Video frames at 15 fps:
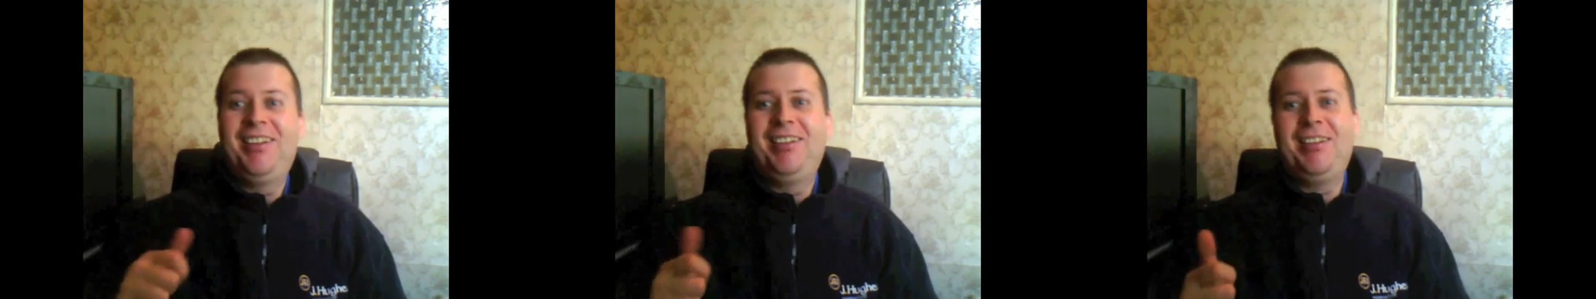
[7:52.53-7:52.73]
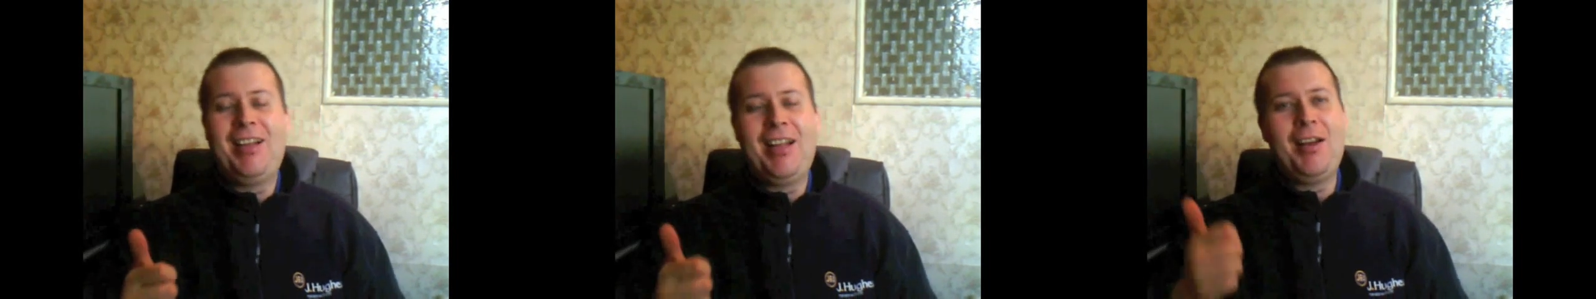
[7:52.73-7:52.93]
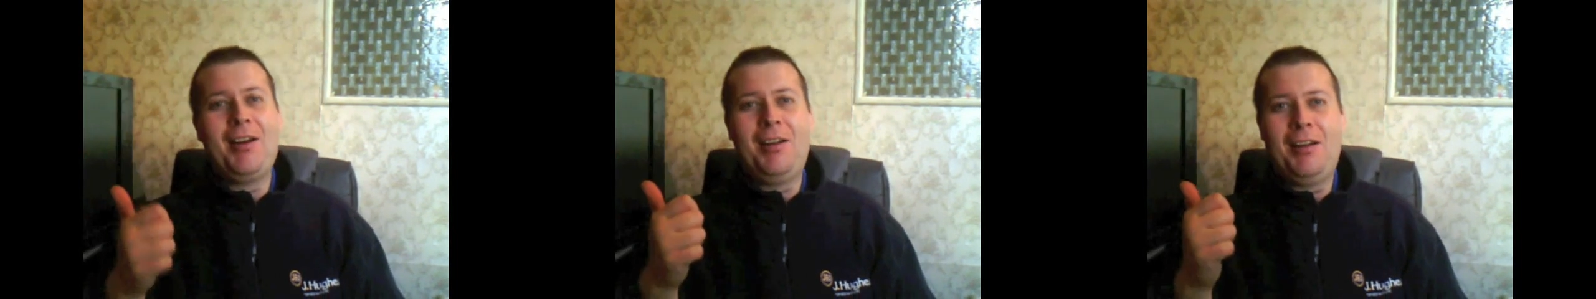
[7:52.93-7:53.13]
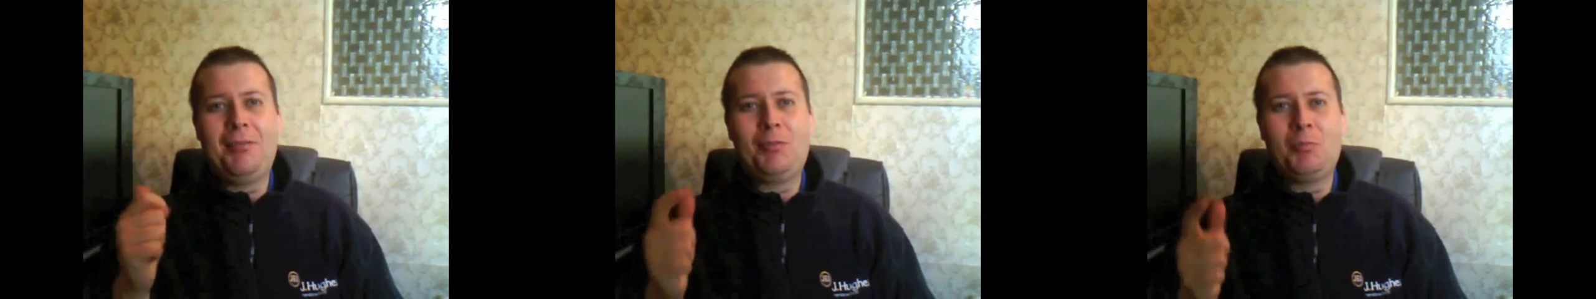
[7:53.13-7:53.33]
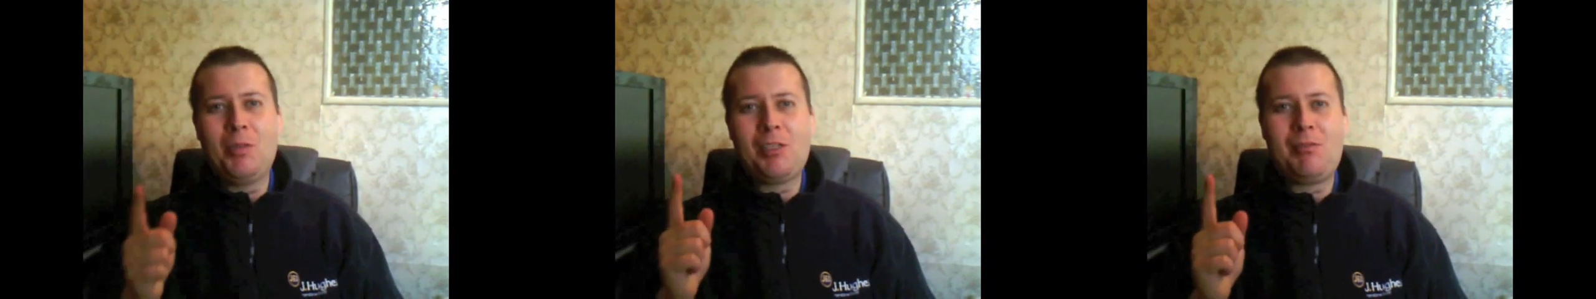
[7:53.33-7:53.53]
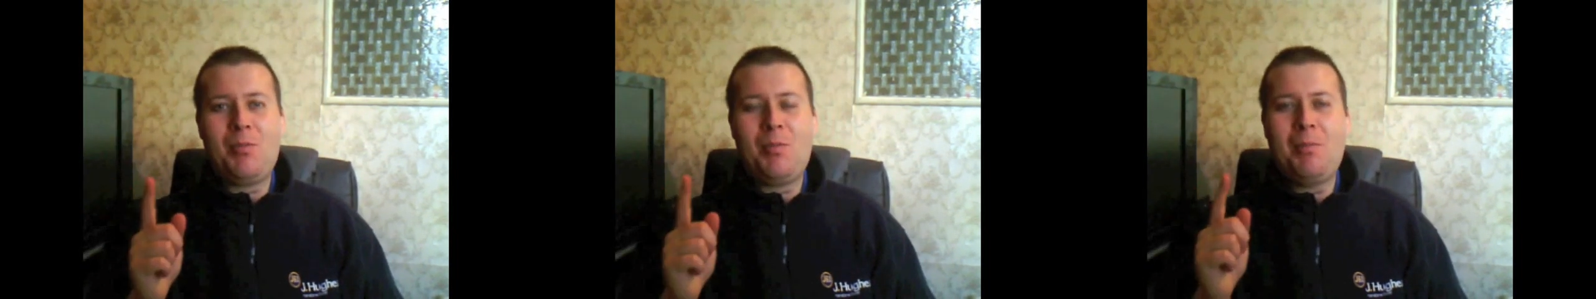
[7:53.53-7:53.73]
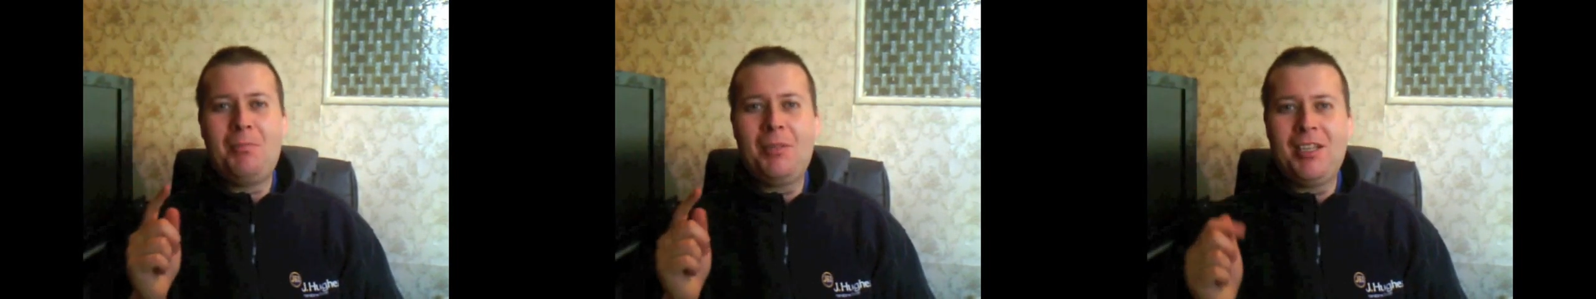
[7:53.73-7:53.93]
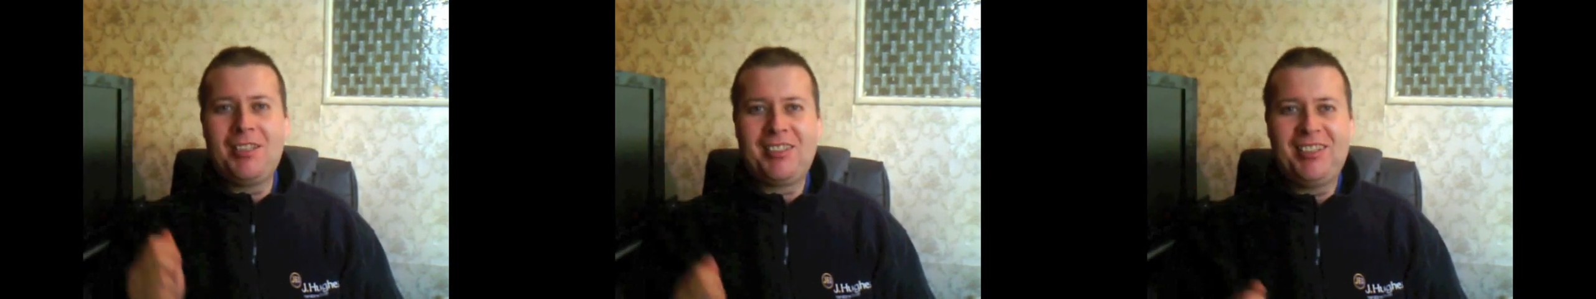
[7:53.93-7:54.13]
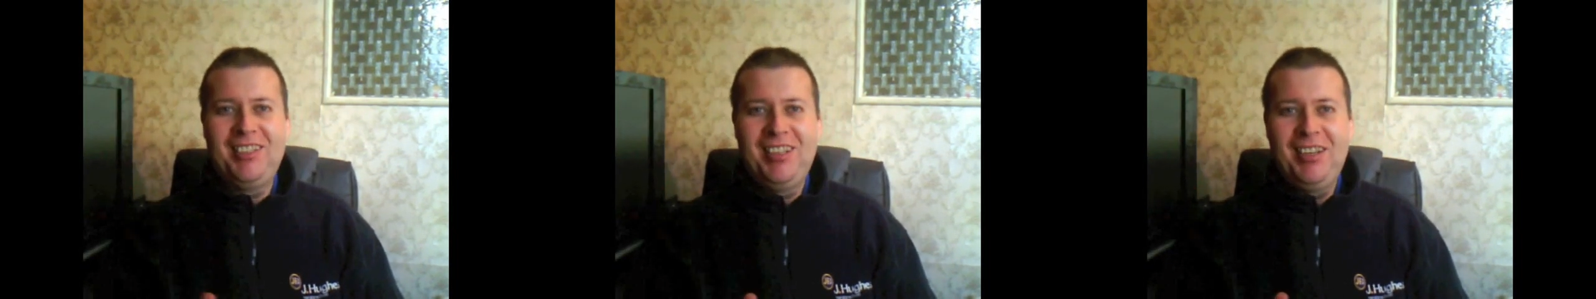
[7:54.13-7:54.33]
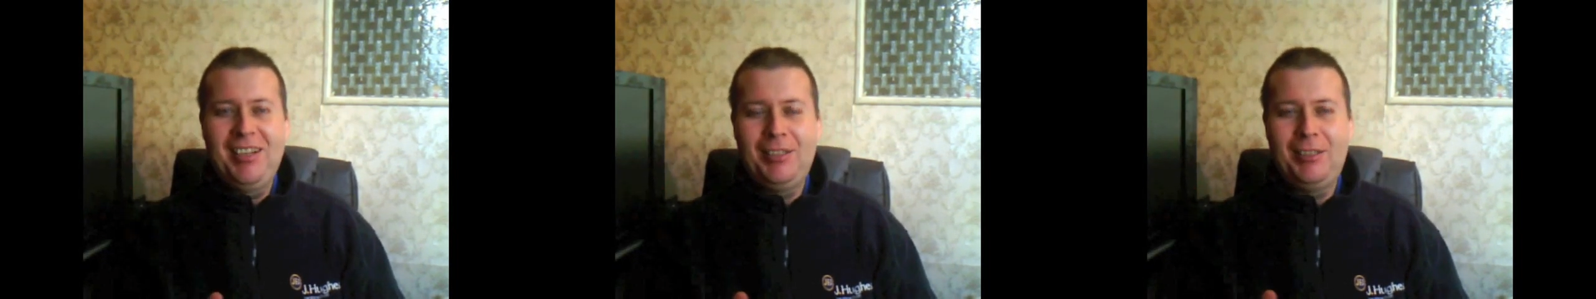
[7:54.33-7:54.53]
yeah, I must remember
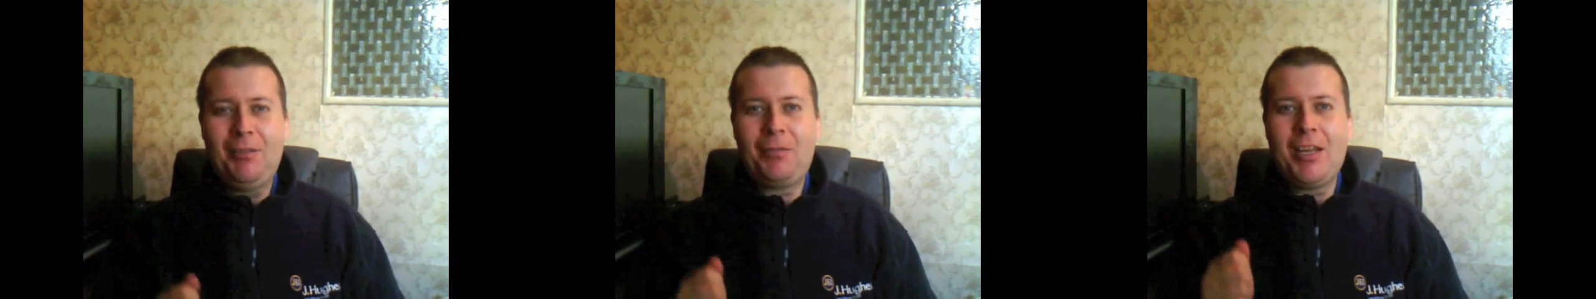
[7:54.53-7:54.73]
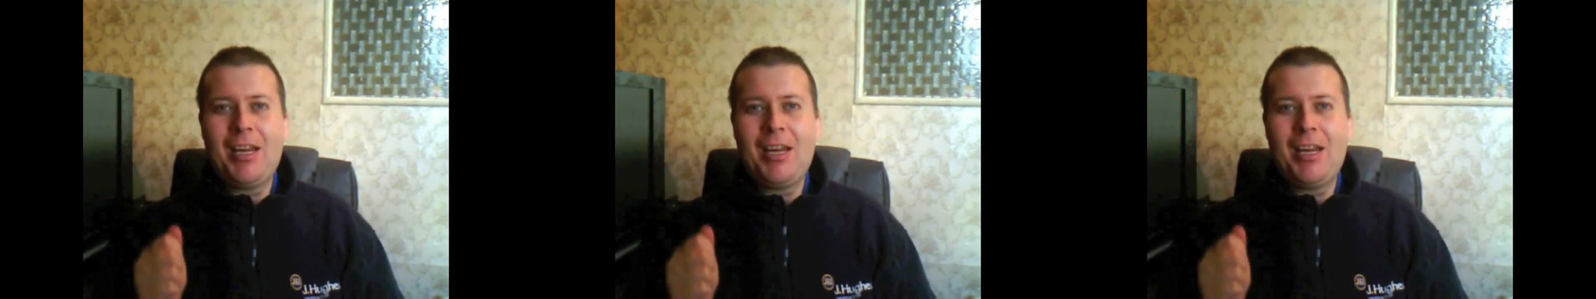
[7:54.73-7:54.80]
this.